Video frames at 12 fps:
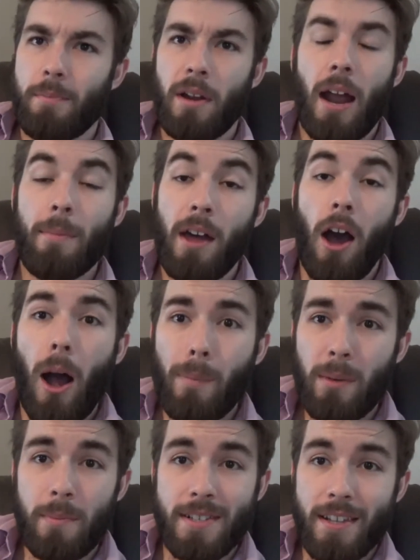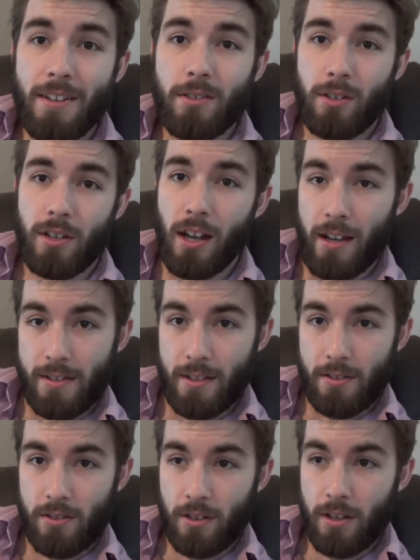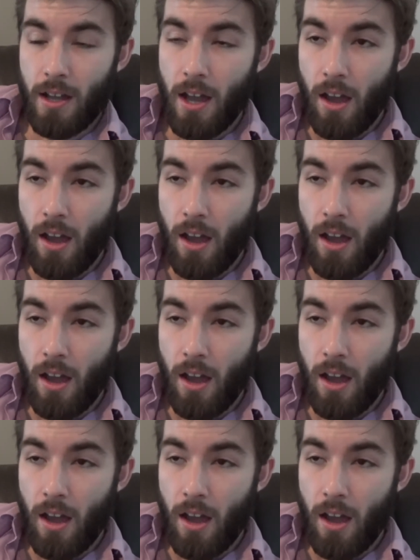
but I'm the optimization guy essentially.